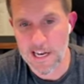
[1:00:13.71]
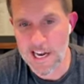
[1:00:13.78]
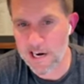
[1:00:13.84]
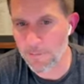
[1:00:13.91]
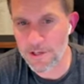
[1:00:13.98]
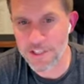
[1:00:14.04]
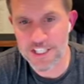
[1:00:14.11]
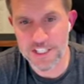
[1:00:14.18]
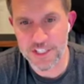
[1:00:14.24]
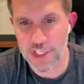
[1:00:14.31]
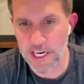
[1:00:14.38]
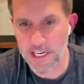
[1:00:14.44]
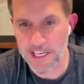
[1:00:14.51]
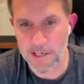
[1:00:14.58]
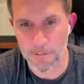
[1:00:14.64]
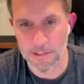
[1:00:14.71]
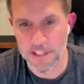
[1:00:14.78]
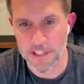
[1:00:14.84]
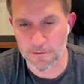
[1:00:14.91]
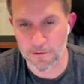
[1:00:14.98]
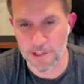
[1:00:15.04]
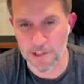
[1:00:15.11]
Mm-hmm. And we just check in with
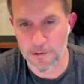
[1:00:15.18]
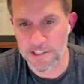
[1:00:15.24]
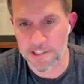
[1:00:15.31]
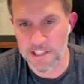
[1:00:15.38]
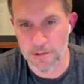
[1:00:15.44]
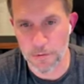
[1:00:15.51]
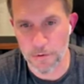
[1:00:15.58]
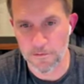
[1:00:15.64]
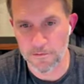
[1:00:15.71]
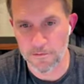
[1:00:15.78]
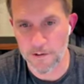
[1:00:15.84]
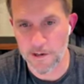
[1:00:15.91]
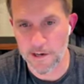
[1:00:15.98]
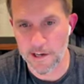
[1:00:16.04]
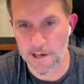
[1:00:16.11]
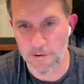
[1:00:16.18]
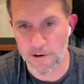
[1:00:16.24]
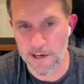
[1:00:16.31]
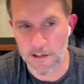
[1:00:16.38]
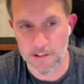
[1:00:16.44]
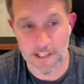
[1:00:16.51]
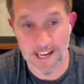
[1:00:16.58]
different units as we were flying
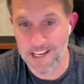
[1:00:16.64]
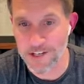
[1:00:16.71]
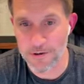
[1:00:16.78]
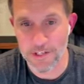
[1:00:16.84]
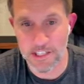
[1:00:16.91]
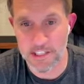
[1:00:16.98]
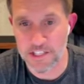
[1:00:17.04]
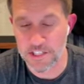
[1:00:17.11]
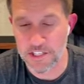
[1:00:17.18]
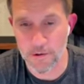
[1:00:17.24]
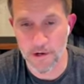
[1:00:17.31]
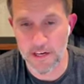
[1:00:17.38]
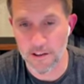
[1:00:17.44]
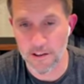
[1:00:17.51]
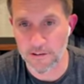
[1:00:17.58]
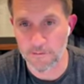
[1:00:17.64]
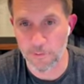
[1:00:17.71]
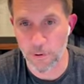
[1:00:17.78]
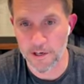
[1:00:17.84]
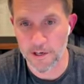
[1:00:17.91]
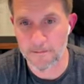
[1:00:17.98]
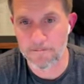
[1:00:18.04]
around, like, hey, do you need us to do anything
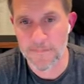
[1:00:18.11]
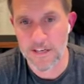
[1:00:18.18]
for you?